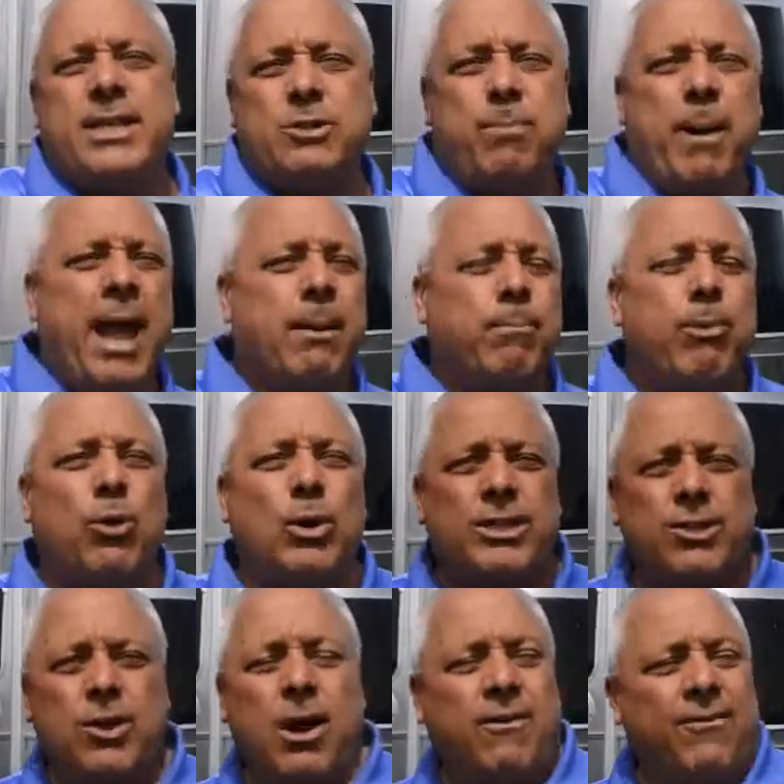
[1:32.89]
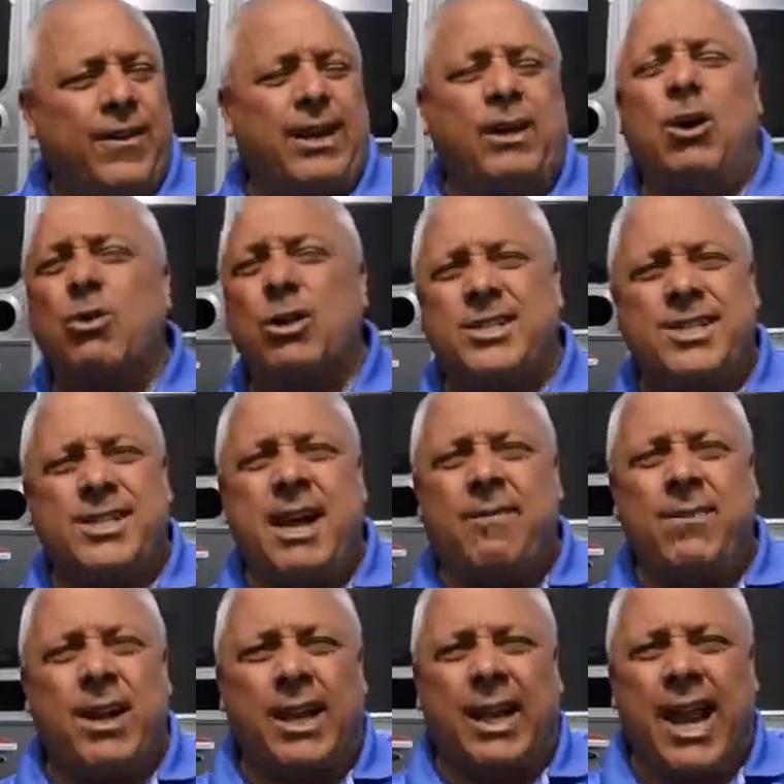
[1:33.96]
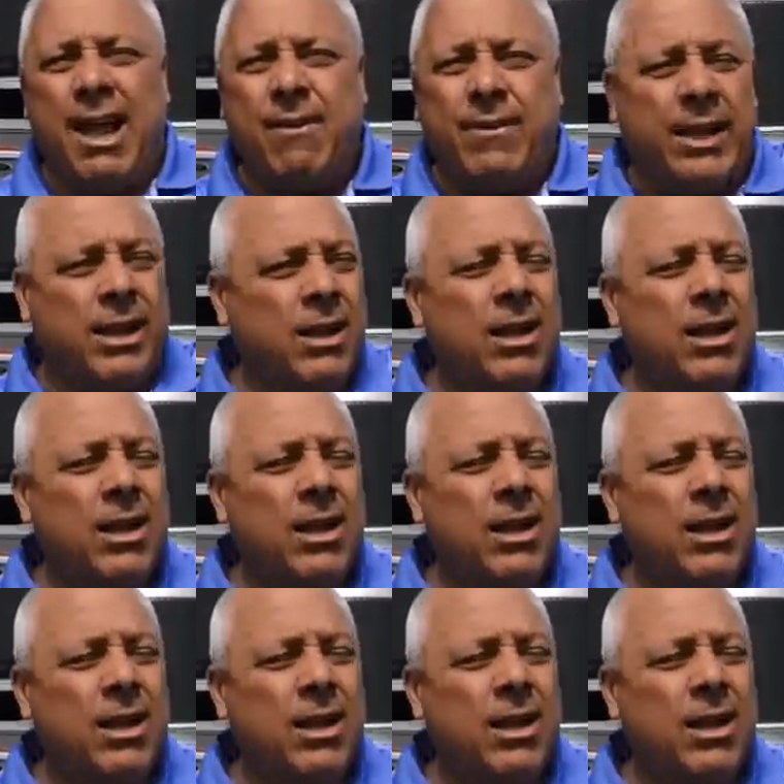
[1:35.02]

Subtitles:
bad boys off and go to 7-Eleven